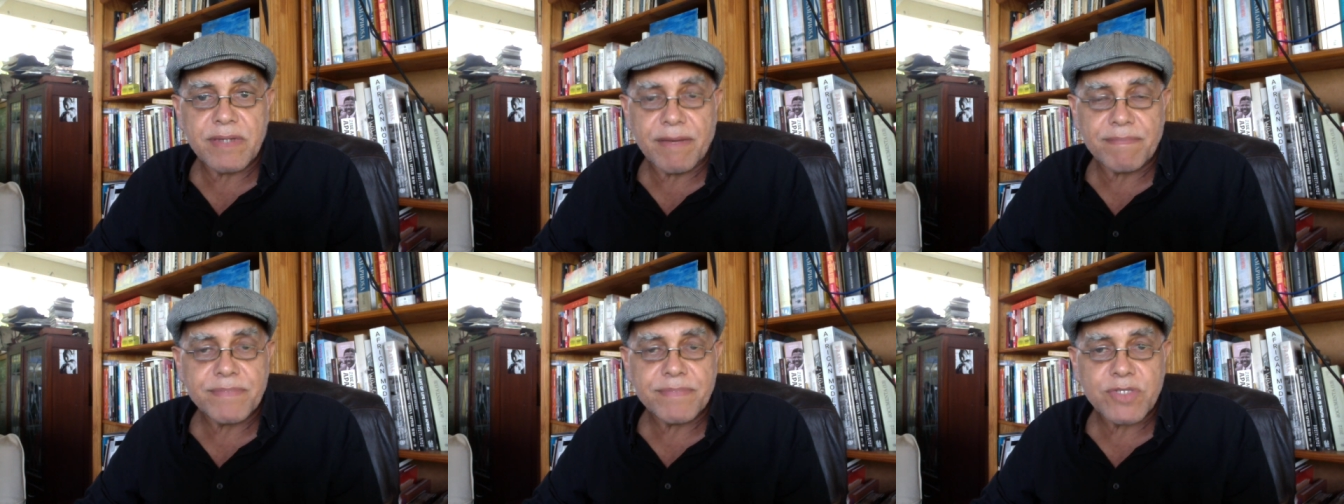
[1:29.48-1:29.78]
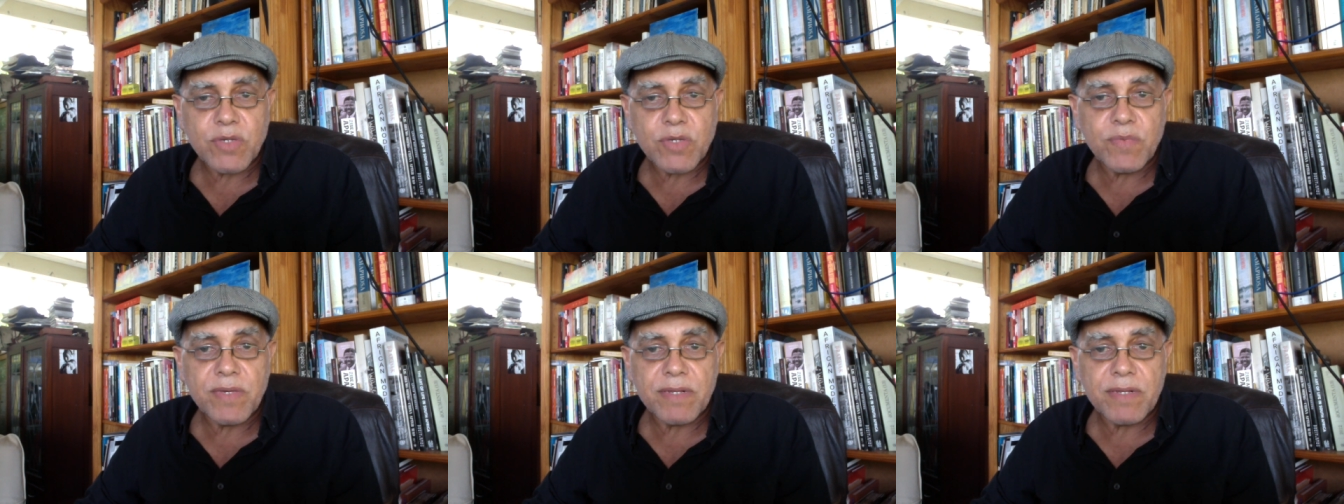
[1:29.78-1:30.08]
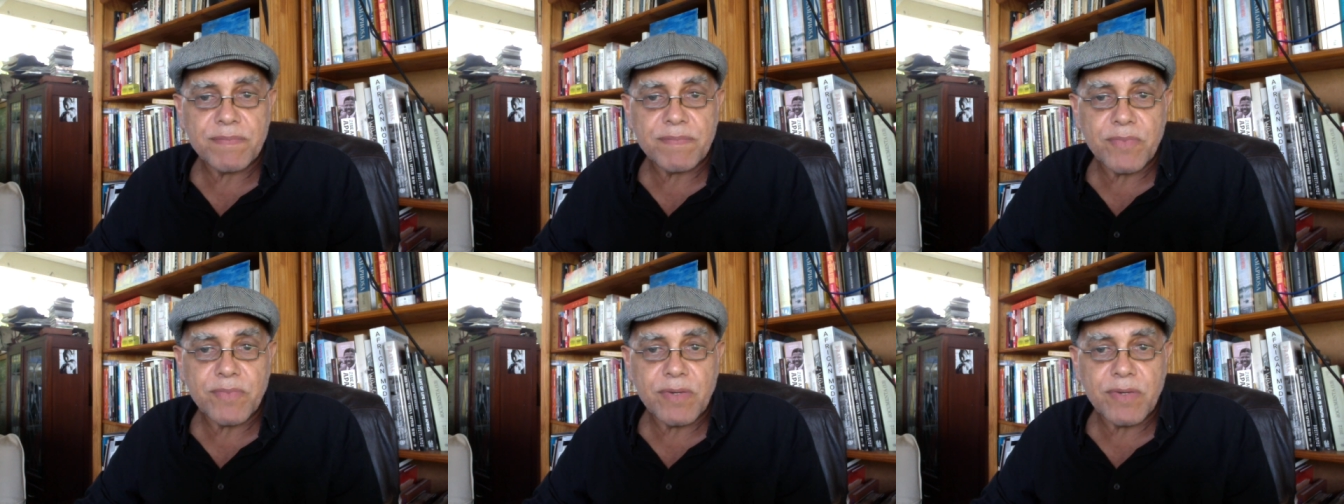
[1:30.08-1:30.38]
So
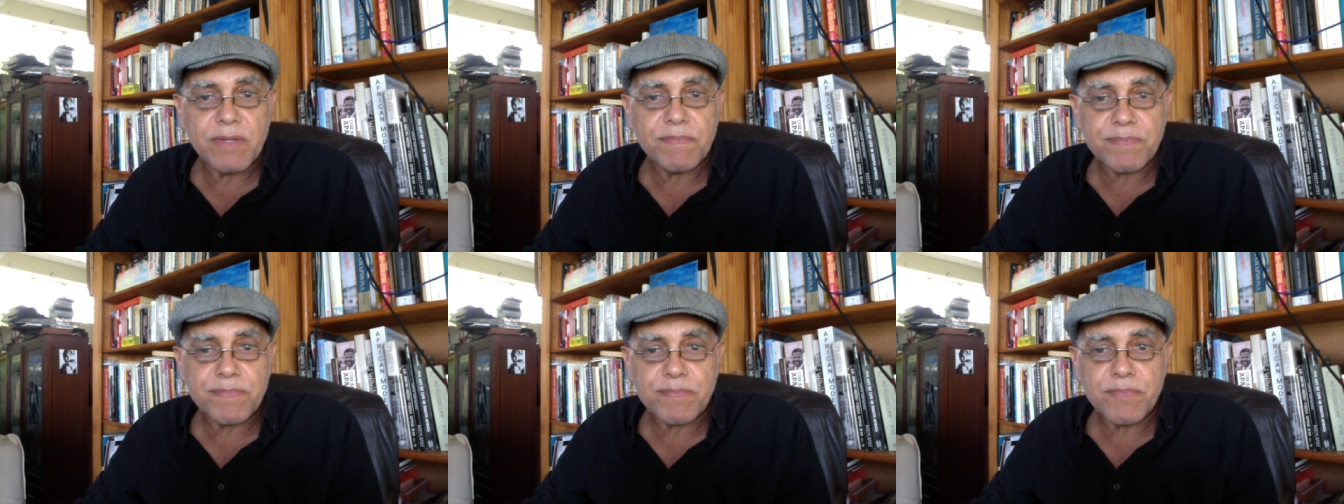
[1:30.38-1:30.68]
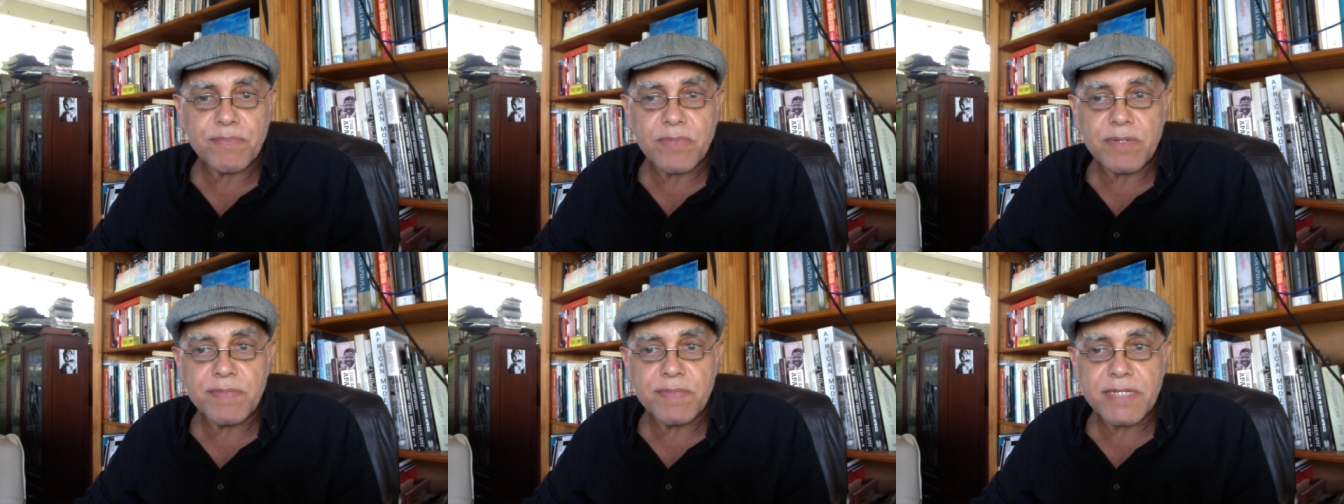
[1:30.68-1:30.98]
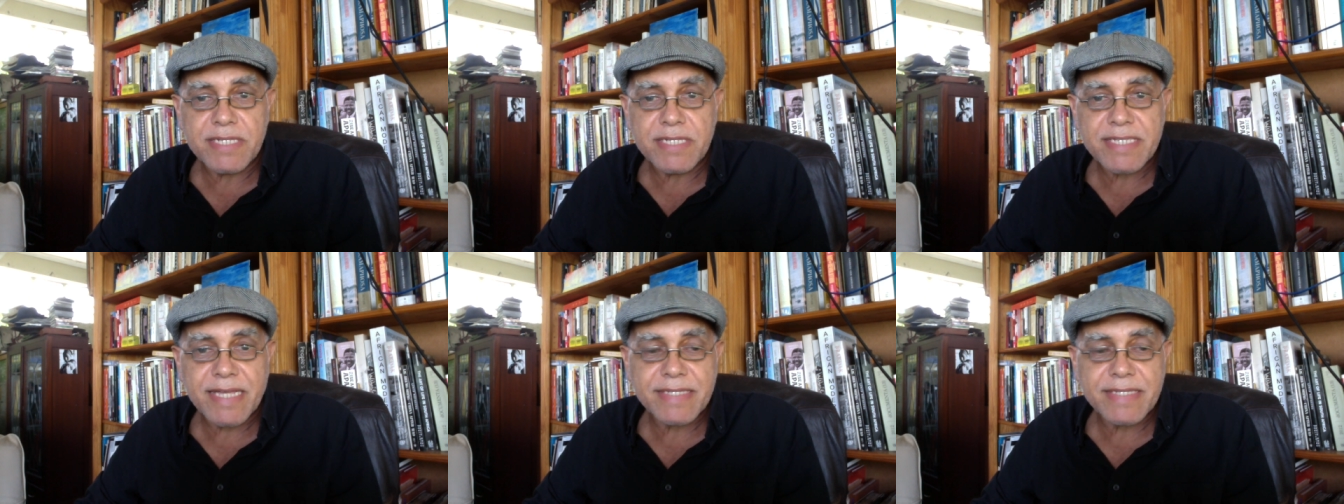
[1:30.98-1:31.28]
we'll
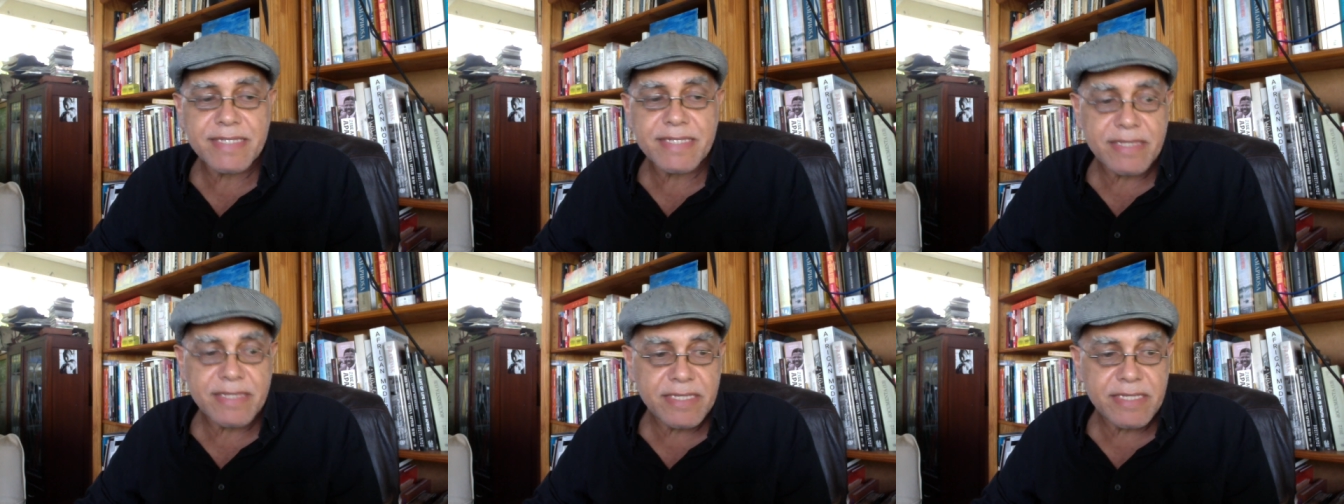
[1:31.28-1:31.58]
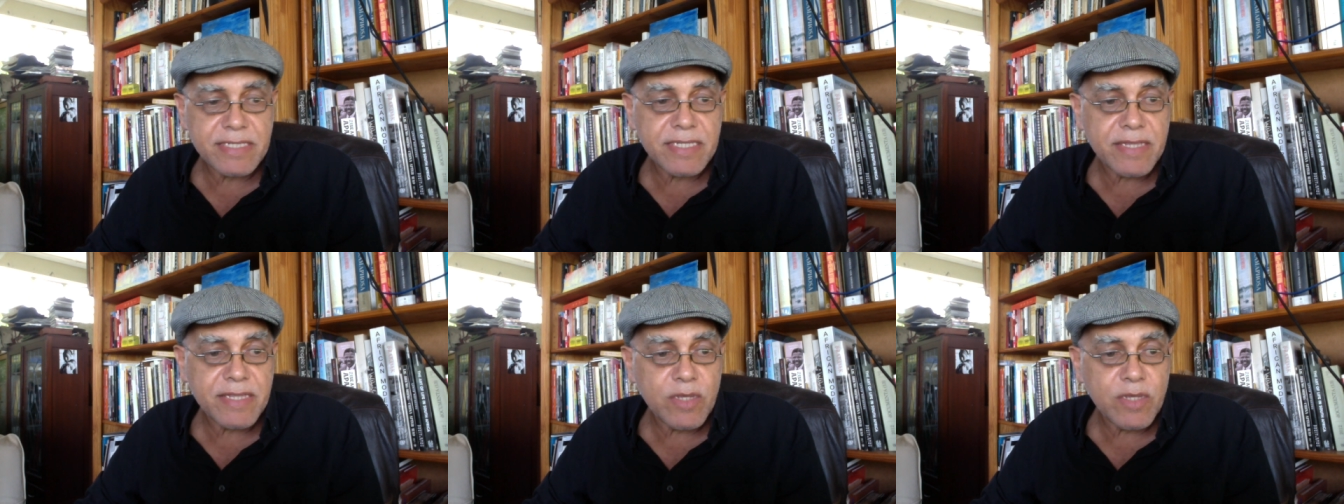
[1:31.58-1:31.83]
be discussing this,